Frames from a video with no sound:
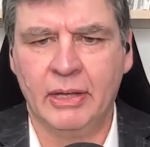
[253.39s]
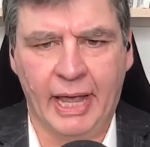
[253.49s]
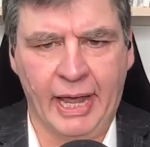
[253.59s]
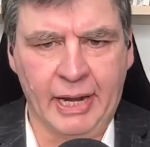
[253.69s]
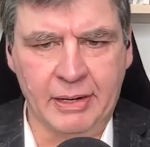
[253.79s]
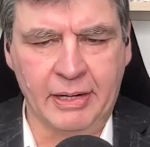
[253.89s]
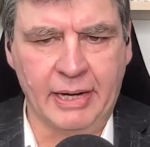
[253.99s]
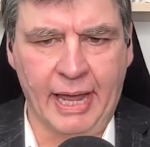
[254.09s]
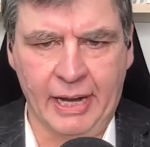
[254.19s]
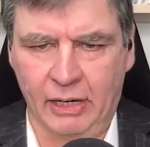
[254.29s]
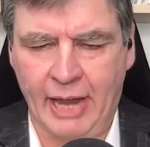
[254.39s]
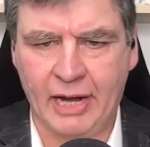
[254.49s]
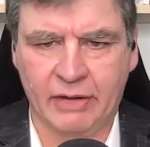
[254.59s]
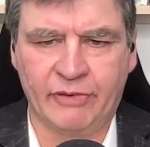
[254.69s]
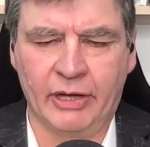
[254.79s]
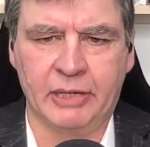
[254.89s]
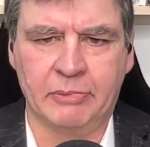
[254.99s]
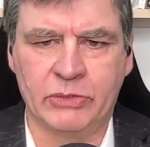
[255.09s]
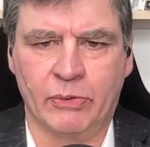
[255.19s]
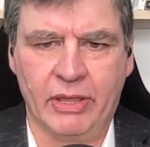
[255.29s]
and a lack of funding
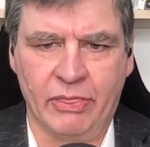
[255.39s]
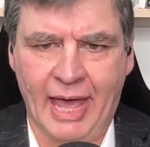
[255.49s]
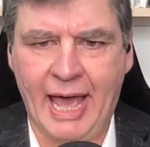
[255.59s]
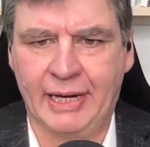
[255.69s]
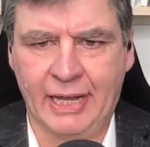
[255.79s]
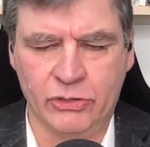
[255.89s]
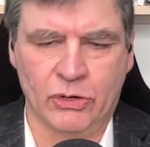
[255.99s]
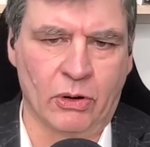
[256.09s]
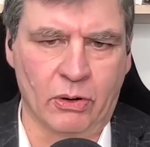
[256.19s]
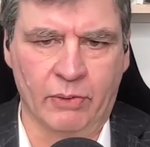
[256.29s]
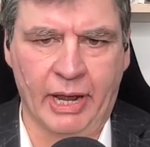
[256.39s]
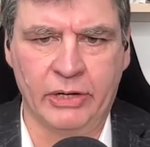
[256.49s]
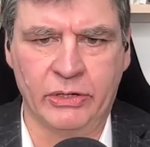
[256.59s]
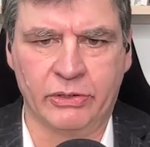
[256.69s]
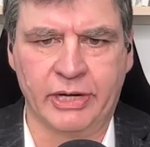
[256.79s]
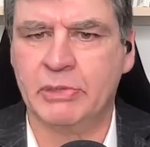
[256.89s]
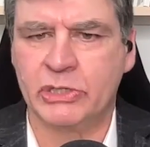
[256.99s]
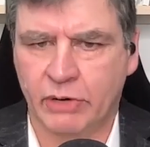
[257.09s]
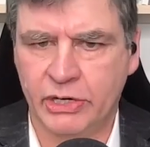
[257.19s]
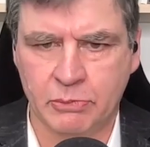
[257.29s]
between that and your
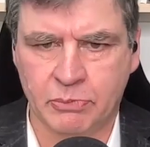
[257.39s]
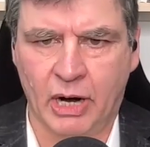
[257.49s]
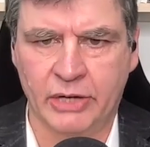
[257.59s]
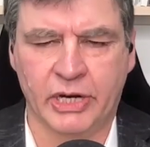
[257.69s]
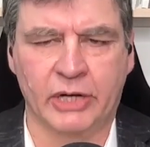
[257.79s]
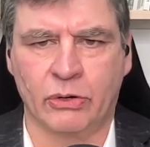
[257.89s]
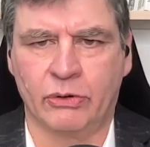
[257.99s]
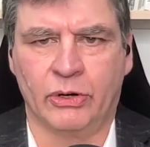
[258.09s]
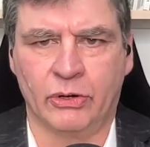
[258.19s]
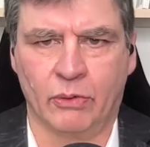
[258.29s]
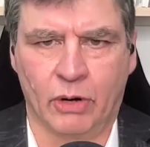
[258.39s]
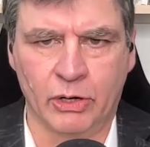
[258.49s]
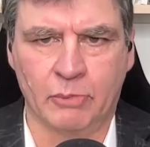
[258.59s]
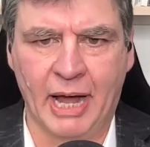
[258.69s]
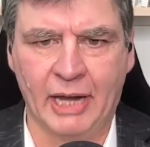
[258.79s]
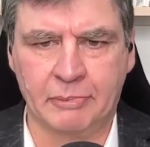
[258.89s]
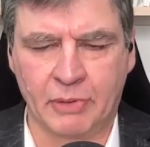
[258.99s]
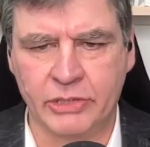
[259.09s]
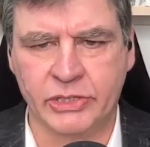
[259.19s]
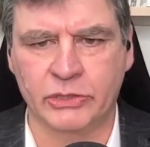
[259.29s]
demonstration project or your pilot
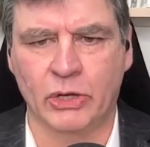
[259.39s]
project.